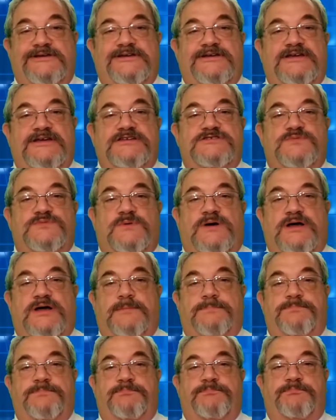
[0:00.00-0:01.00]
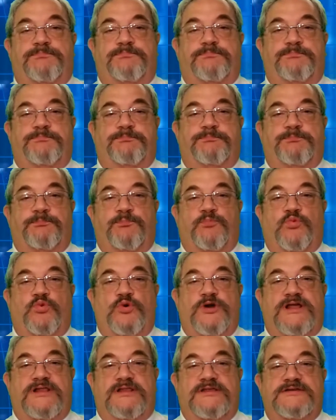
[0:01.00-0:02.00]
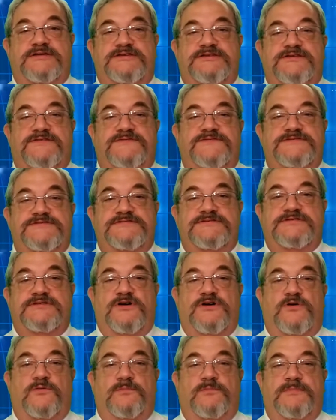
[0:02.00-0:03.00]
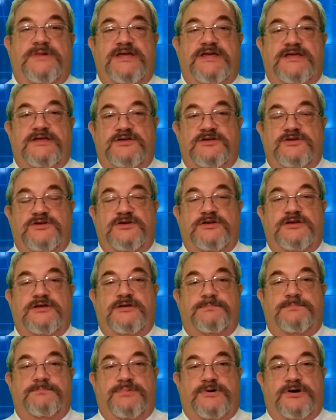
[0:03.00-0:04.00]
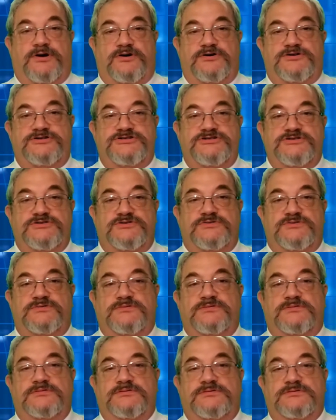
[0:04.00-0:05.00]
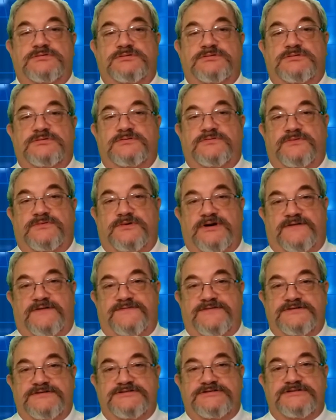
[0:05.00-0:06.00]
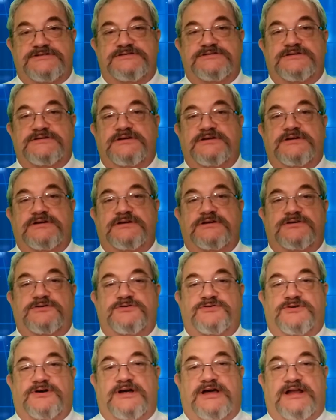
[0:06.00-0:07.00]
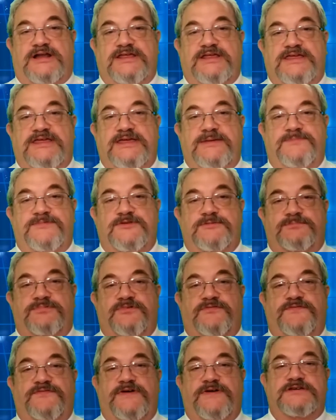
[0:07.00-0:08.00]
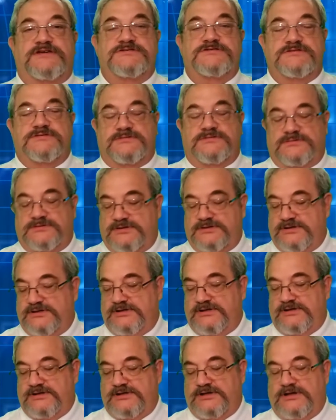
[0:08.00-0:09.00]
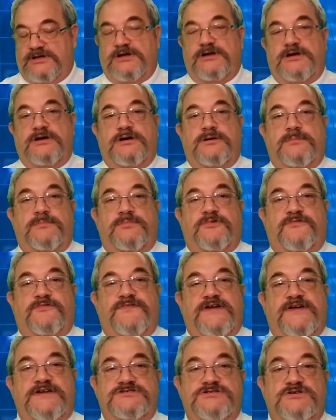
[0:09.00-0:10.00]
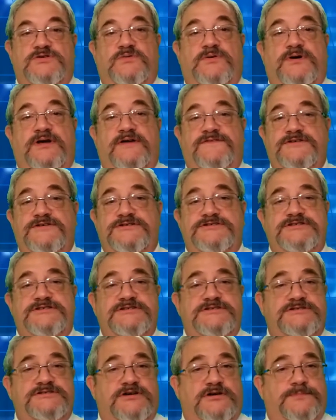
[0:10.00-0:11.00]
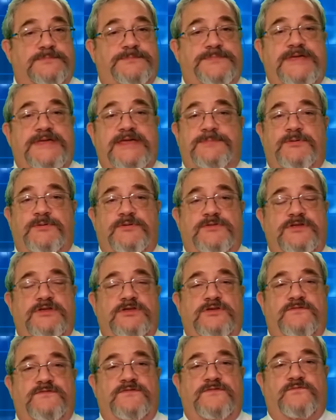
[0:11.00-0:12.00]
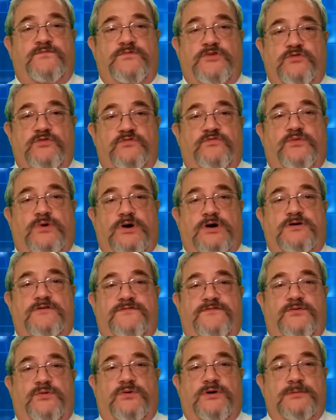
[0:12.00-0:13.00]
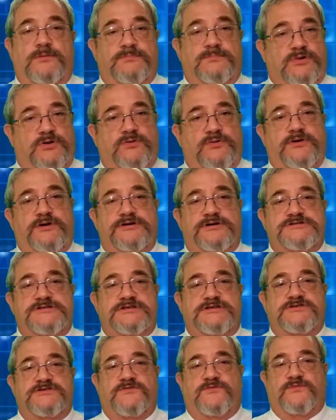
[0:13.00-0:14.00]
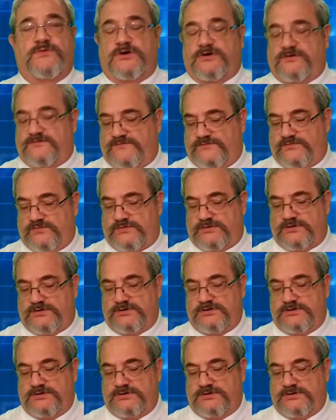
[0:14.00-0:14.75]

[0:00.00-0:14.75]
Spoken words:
That's why relatives don't make good personal references. Try to keep them professional. Professional references are people that you've worked for, employers that you've worked for.